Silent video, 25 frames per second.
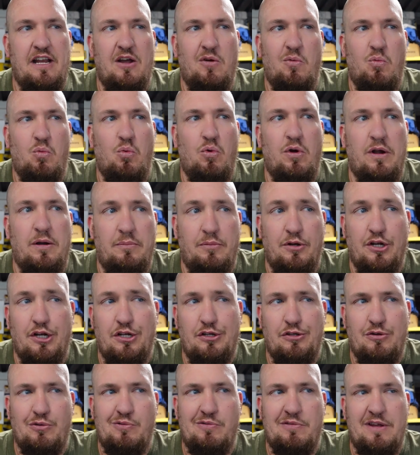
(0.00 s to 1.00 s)
out what I'm going to
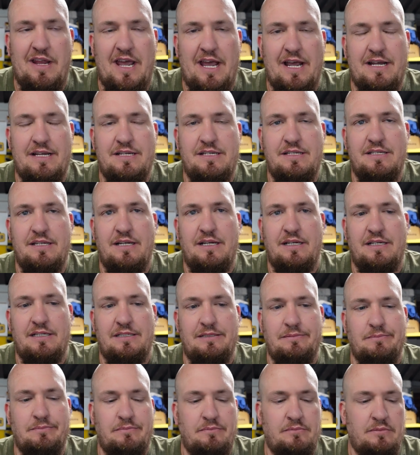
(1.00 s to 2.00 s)
do next.
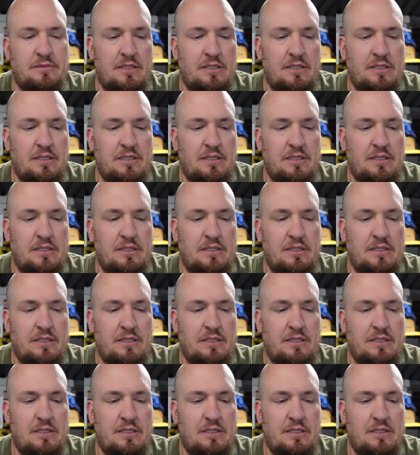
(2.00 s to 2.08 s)
I